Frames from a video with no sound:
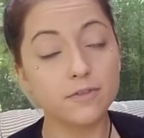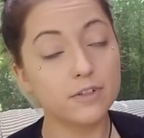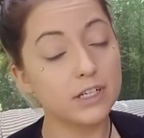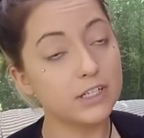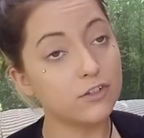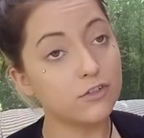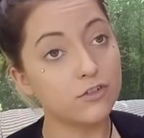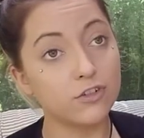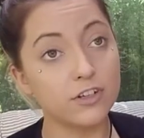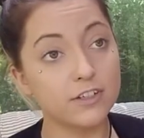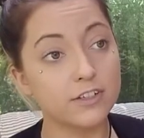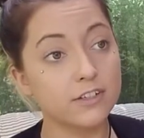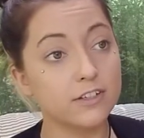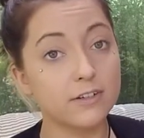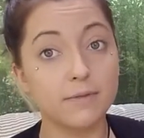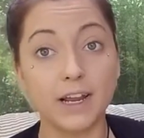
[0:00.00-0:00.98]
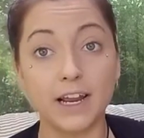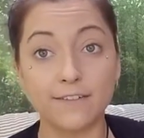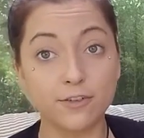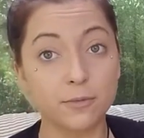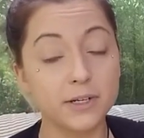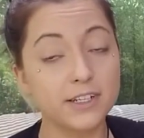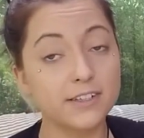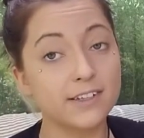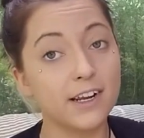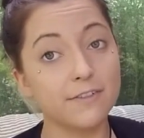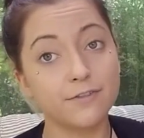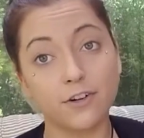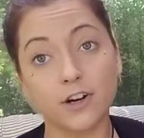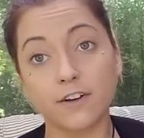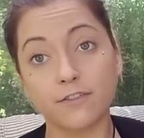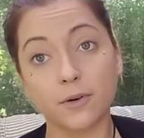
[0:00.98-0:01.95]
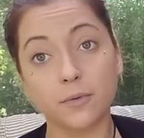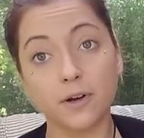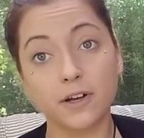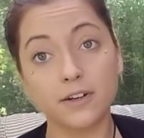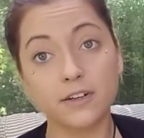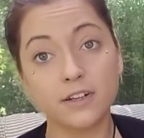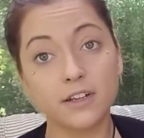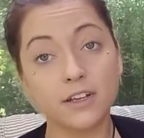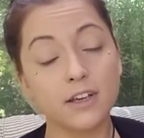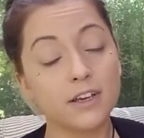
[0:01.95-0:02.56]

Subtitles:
It's just everybody's not for everyone.